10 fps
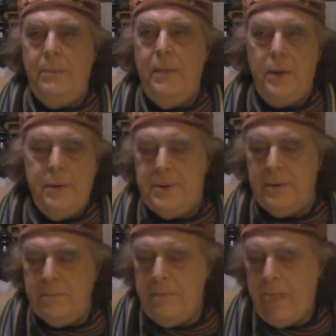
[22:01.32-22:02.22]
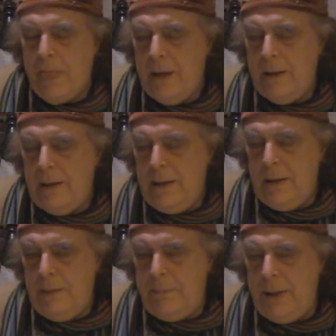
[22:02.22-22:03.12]
Maoism.
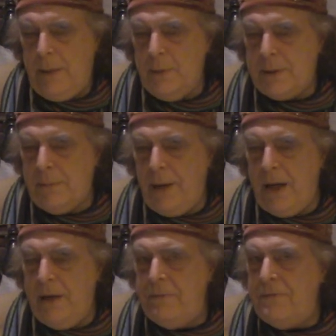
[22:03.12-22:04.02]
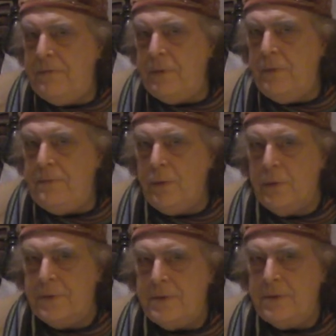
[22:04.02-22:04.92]
But it was applied through
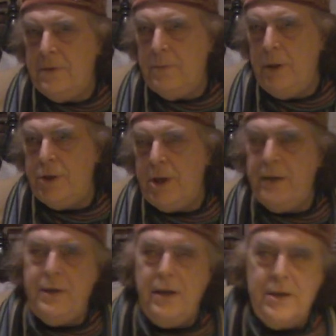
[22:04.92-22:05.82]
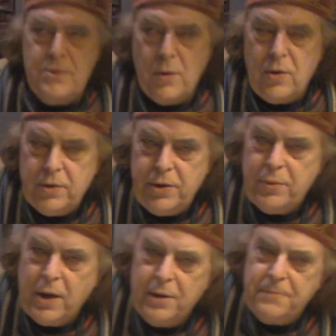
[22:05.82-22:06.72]
force, which I think is wrong. You
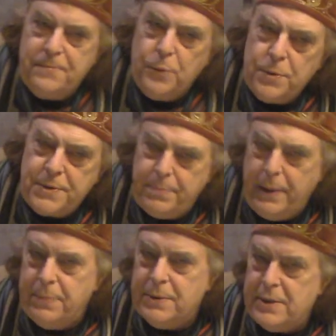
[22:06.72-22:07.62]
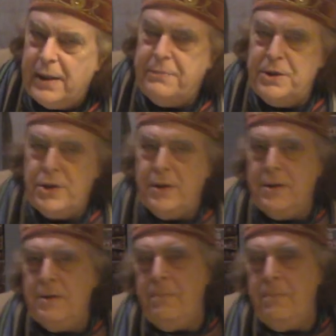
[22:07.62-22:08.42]
can't force people to love each other.